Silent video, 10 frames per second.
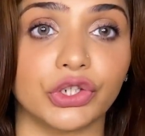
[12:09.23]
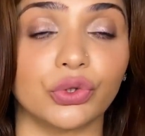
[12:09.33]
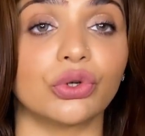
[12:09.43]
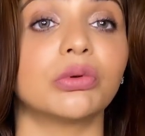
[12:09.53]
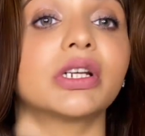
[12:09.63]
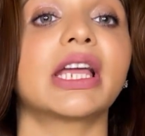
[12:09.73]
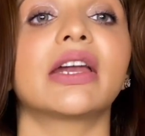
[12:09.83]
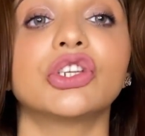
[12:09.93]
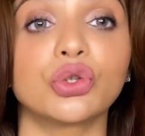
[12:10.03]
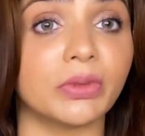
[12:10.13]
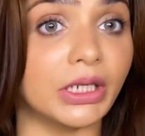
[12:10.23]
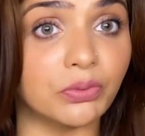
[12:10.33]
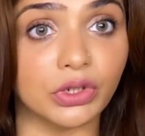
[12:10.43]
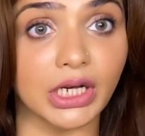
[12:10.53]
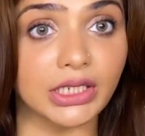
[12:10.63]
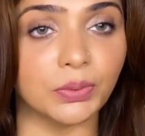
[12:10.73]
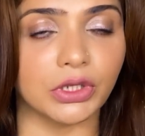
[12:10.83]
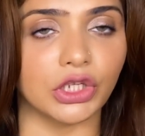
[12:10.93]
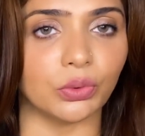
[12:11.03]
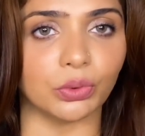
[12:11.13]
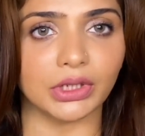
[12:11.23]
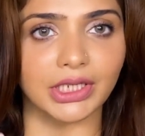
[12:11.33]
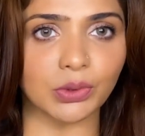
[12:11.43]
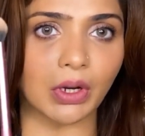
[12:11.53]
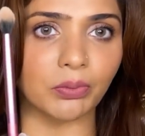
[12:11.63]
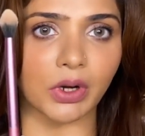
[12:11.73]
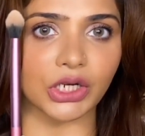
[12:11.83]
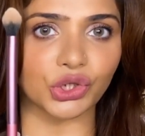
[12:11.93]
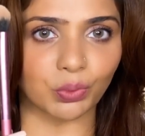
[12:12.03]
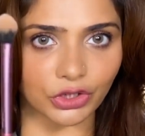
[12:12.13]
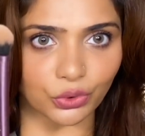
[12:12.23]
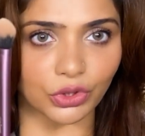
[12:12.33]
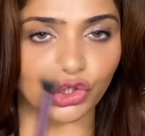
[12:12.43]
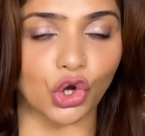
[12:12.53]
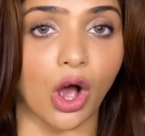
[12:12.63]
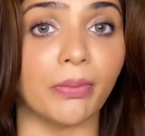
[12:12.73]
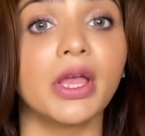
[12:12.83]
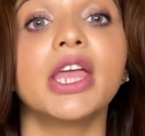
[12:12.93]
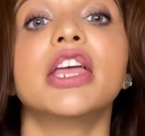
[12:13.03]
you don't want to carry too many products with you, this one brush will do the job.